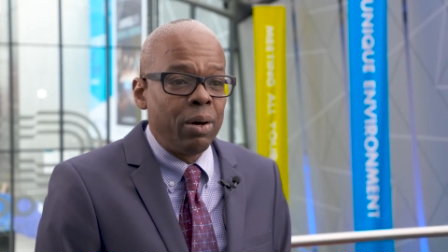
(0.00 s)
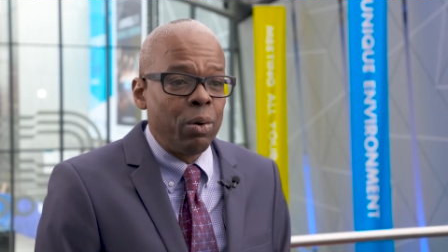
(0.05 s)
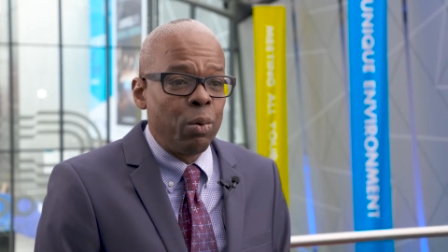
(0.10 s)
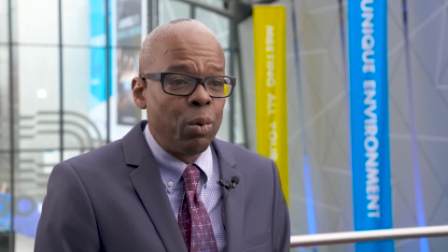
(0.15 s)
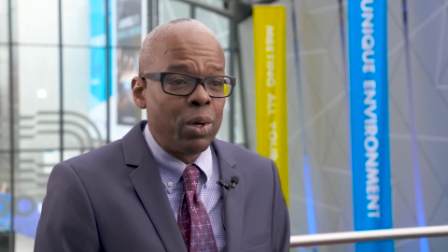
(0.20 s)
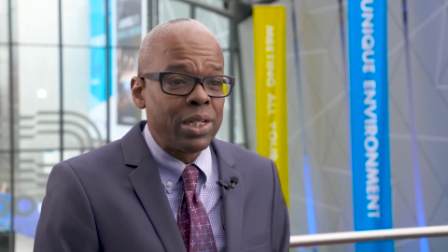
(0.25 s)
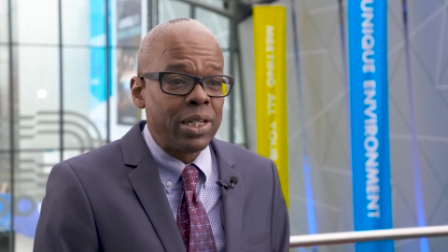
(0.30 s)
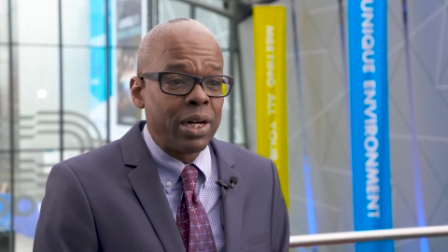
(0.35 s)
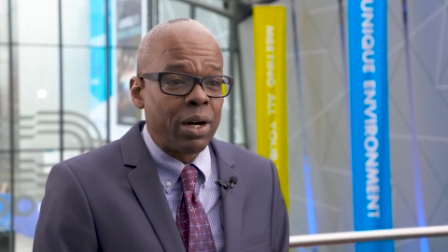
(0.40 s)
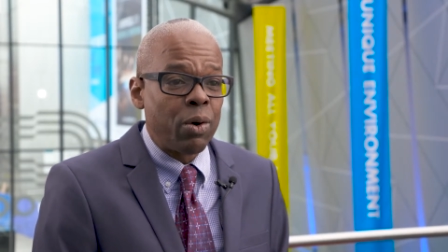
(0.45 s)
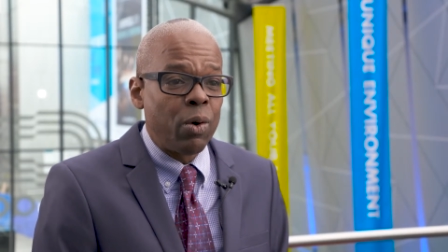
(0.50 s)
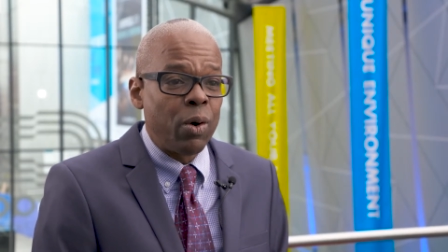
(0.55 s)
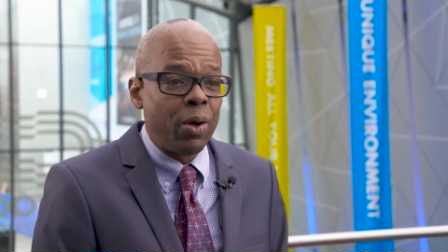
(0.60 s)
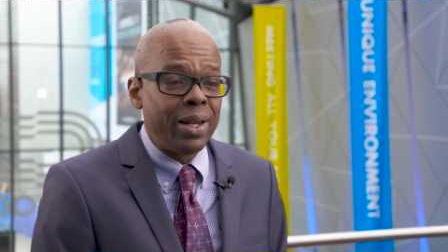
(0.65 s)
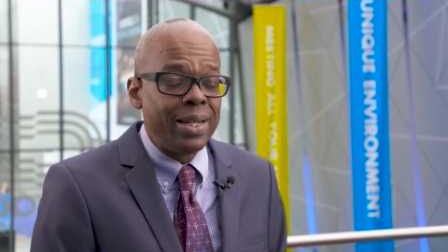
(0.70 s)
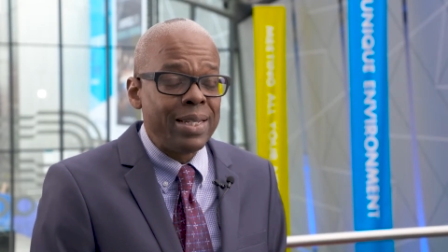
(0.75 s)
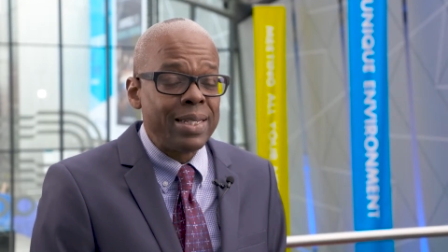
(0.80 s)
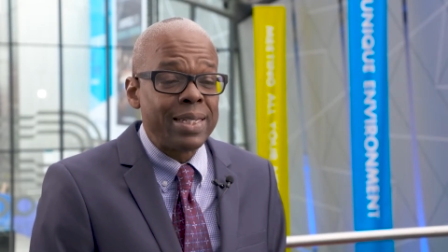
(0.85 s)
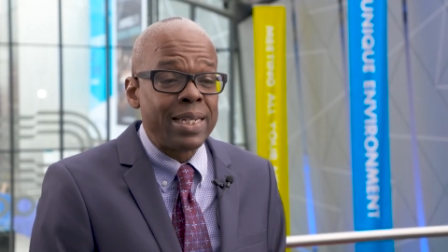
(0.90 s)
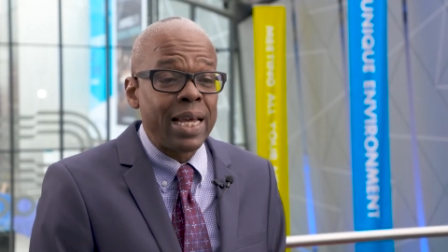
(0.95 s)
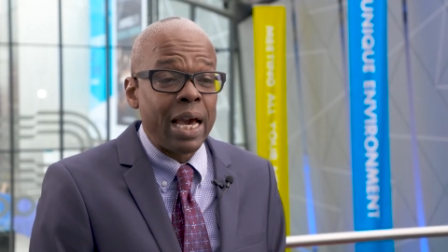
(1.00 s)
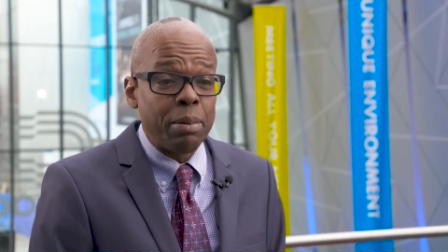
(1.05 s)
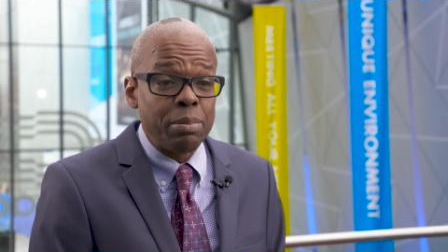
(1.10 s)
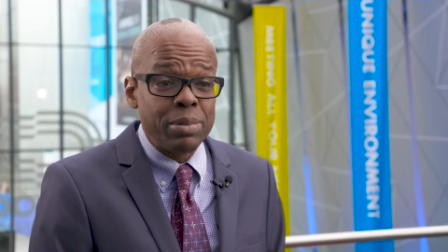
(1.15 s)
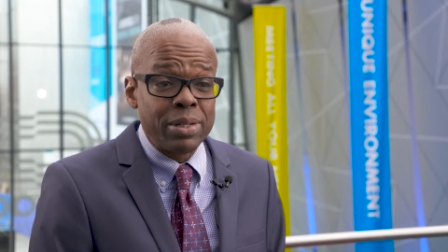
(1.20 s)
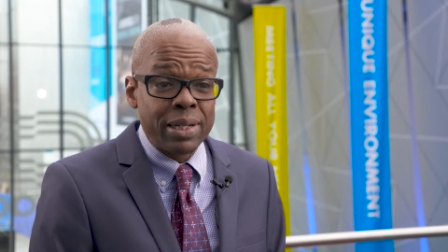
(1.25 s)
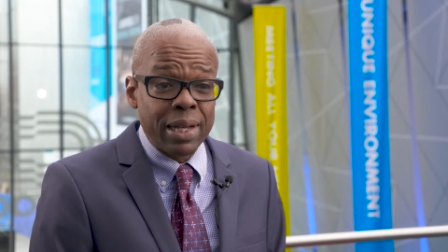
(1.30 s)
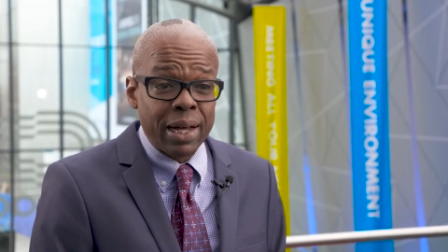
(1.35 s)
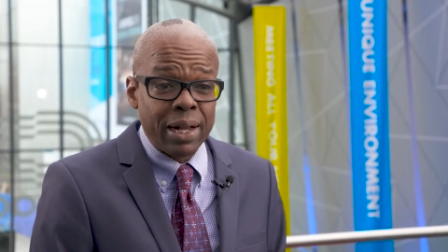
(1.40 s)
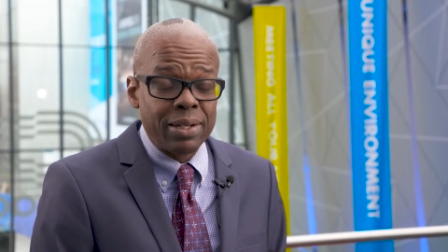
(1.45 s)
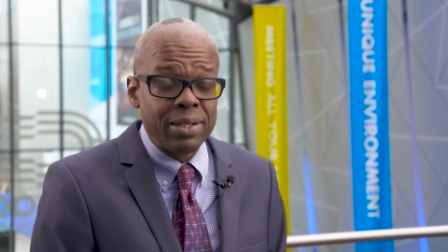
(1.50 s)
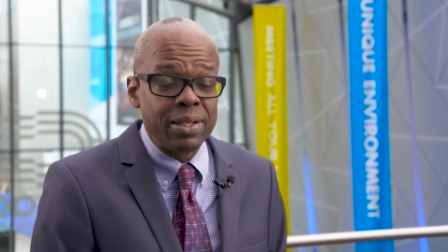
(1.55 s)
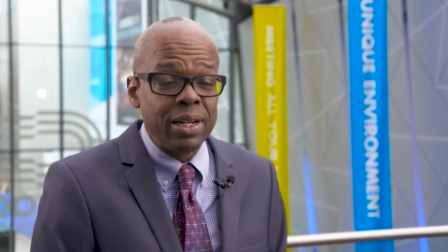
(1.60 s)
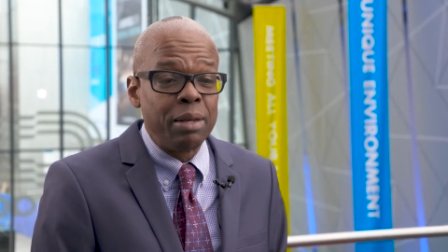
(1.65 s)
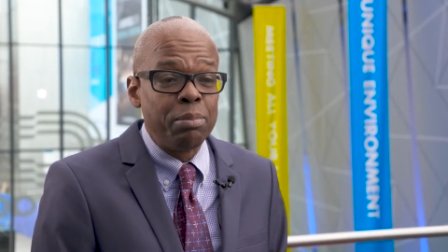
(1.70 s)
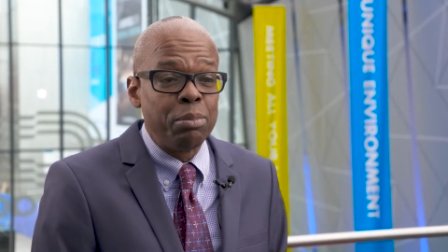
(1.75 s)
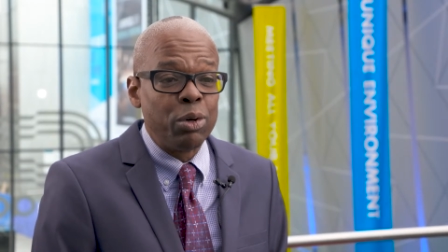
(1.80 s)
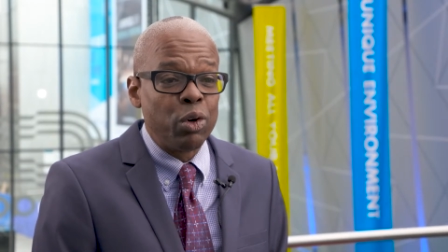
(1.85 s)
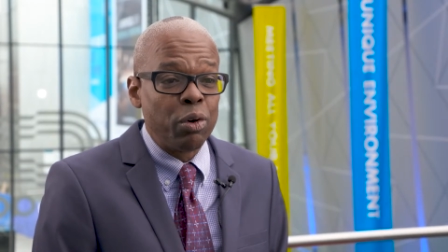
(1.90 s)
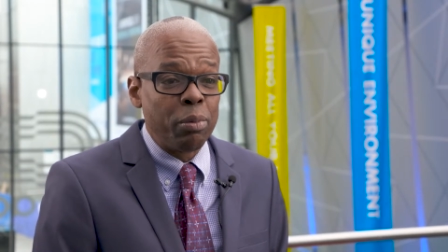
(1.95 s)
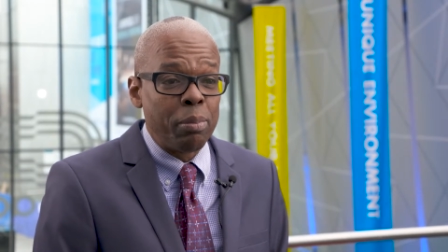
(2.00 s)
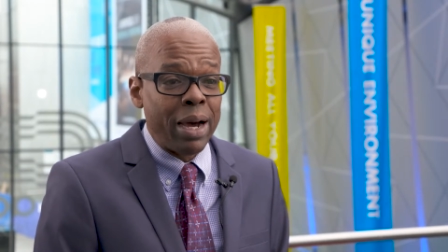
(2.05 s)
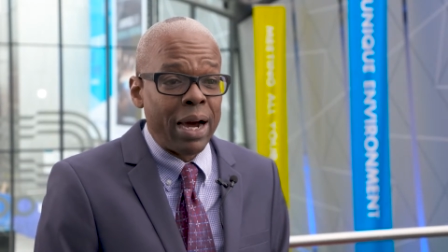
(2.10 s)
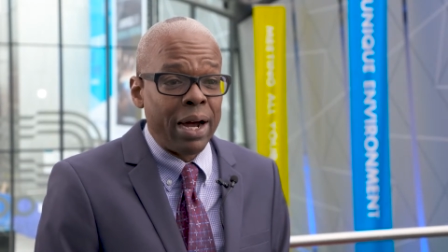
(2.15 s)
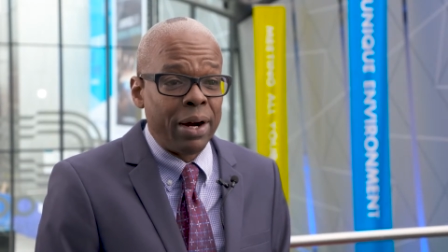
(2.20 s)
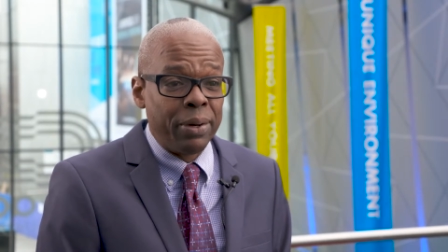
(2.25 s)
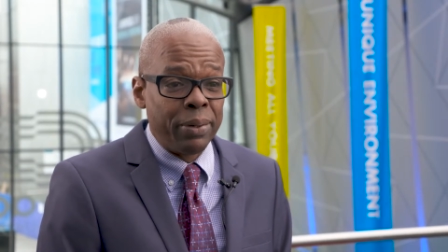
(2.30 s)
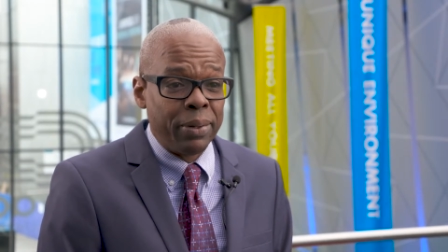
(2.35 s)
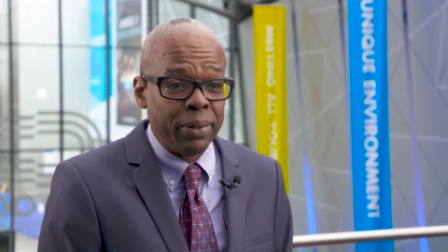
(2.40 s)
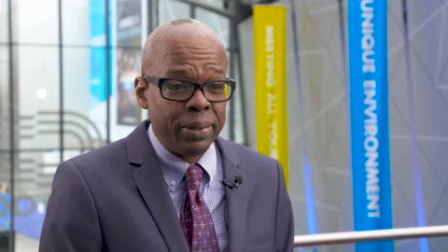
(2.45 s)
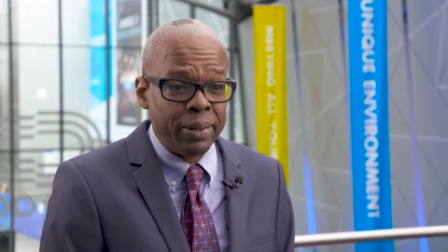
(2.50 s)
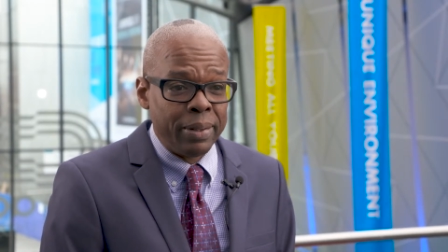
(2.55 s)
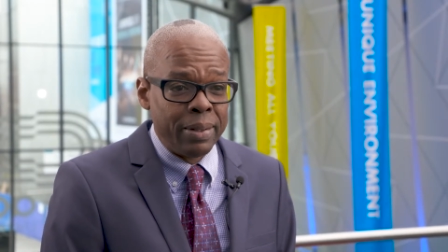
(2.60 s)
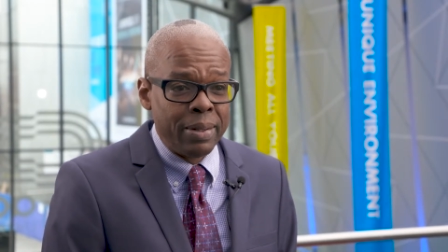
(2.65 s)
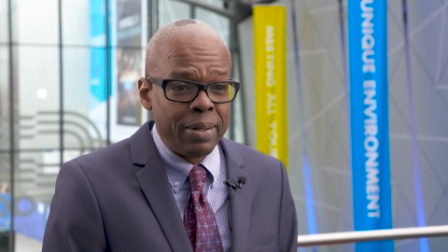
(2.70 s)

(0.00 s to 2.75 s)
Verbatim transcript: what are called the stem cells in the bone marrow